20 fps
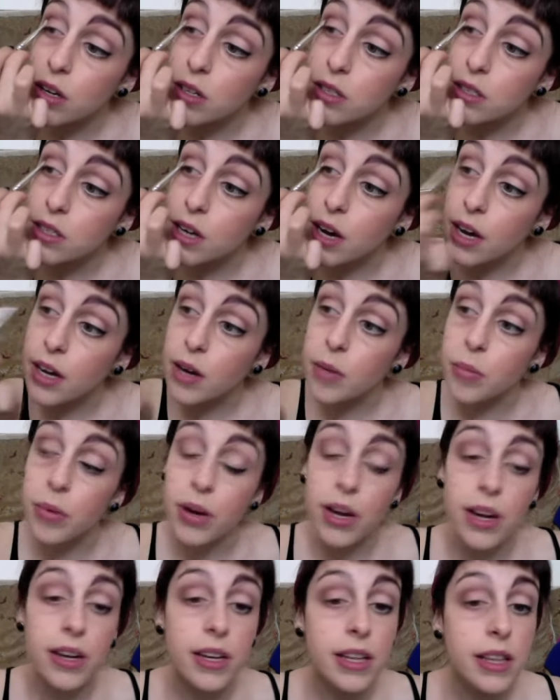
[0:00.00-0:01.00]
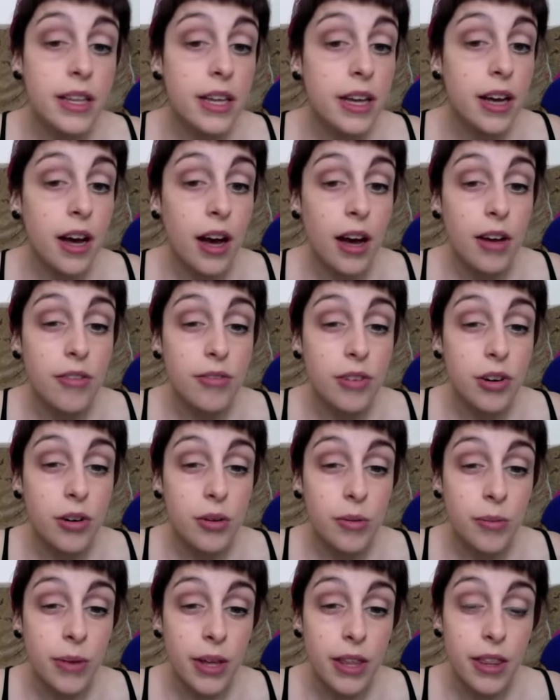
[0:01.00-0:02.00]
darker brown in there. I've
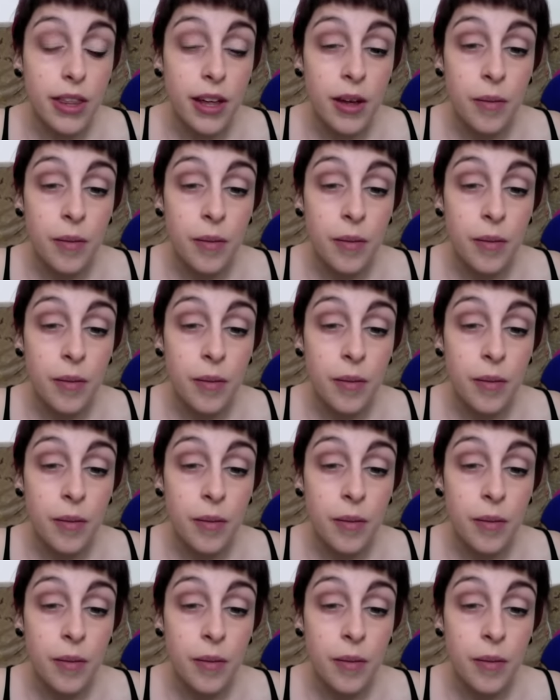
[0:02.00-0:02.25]
gone with